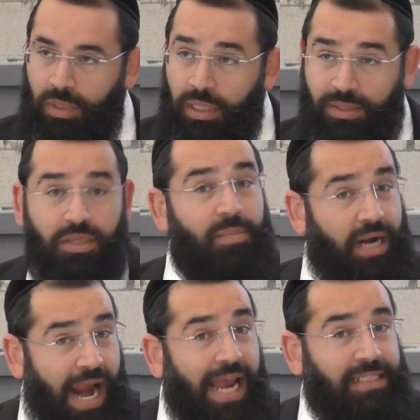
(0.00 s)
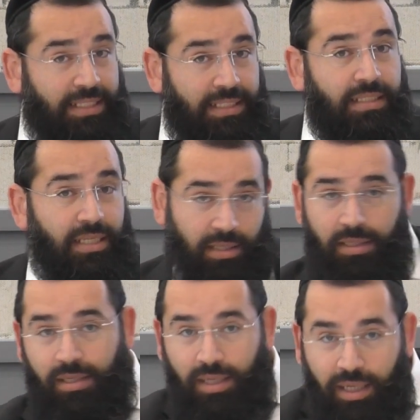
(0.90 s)
That's what the Gemara asks
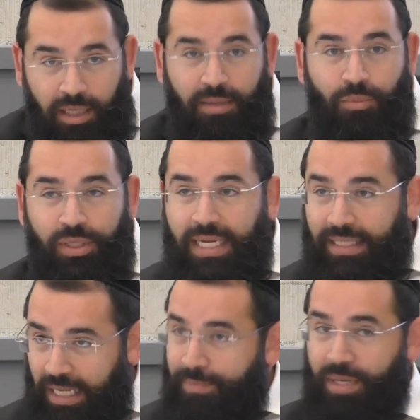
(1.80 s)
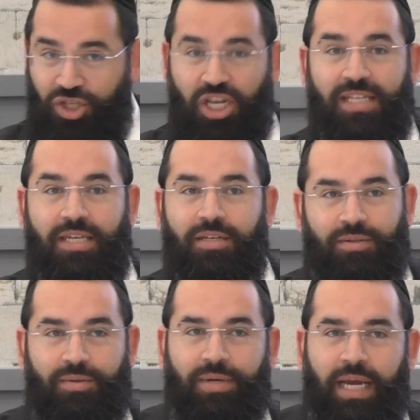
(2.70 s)
in Moed Katan, page 18.
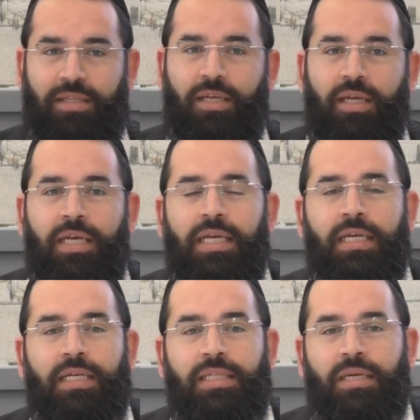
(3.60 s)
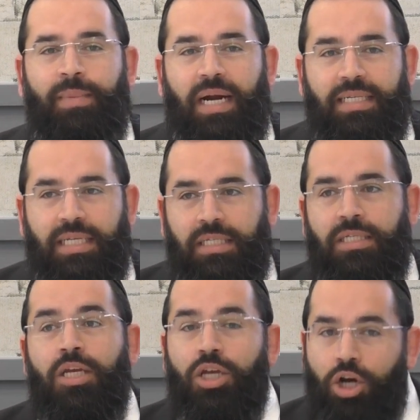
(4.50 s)
Right? The Gemara
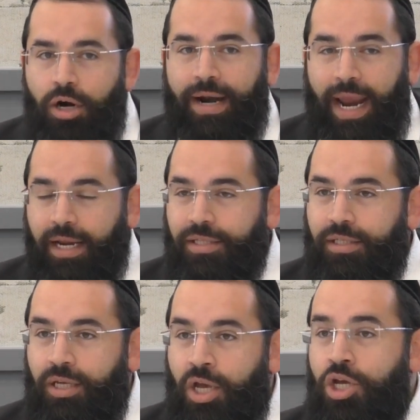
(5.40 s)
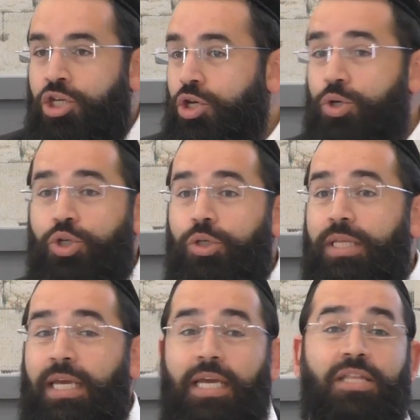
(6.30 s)
says, correct.
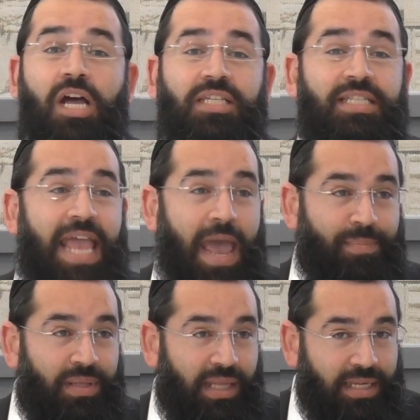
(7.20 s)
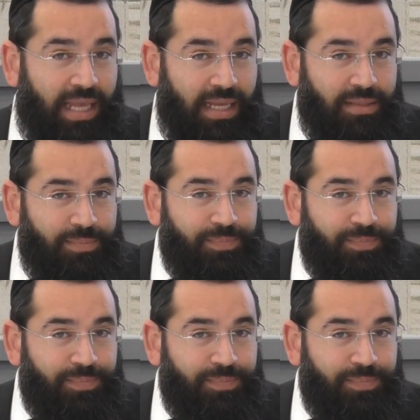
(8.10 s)
Usually it doesn't happen like that.